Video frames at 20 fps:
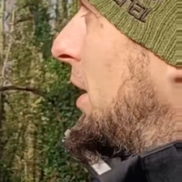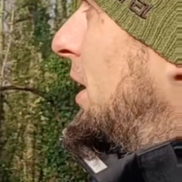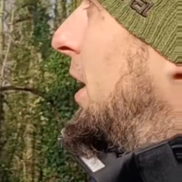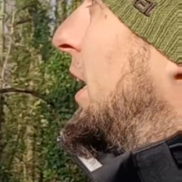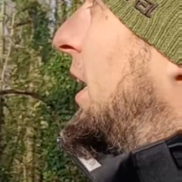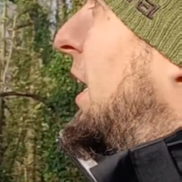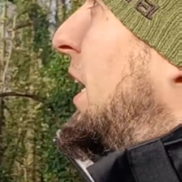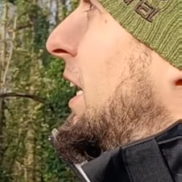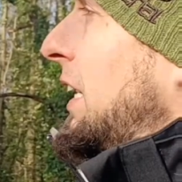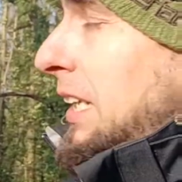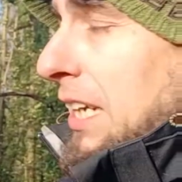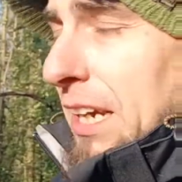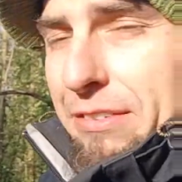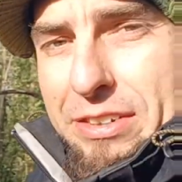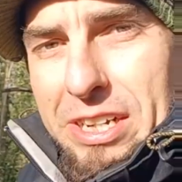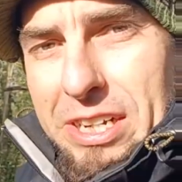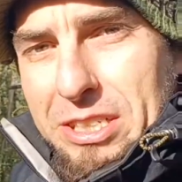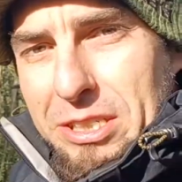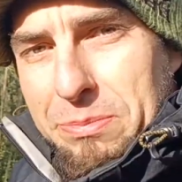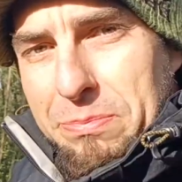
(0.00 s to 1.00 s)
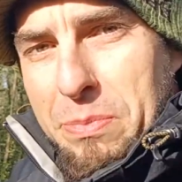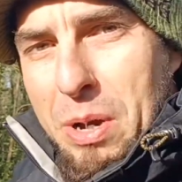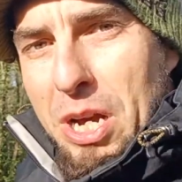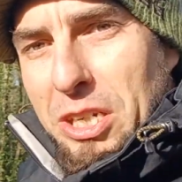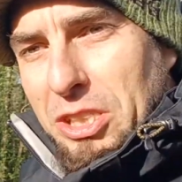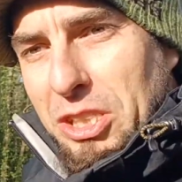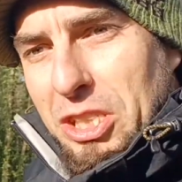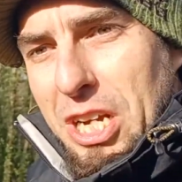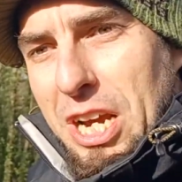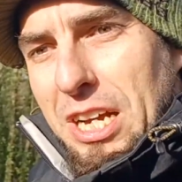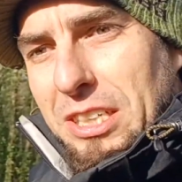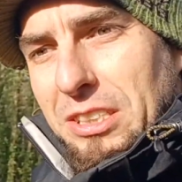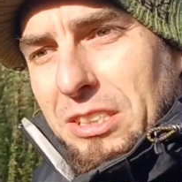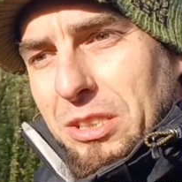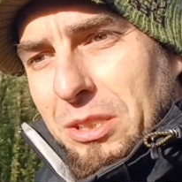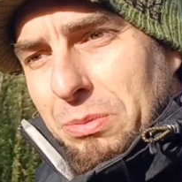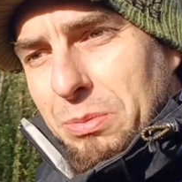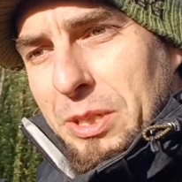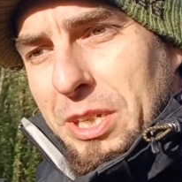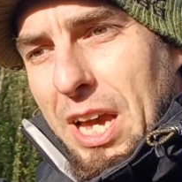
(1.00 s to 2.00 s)
giving it as much chance as we
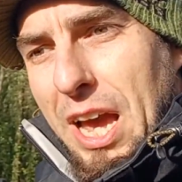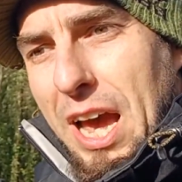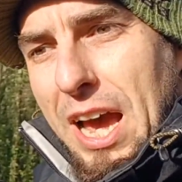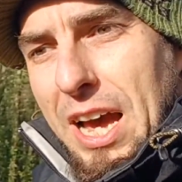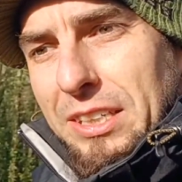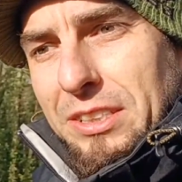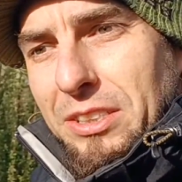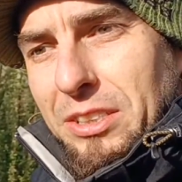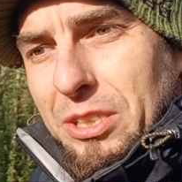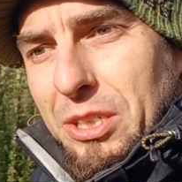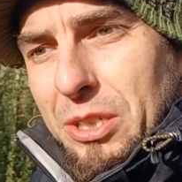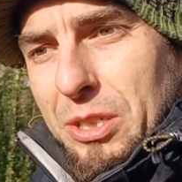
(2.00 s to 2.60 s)
can to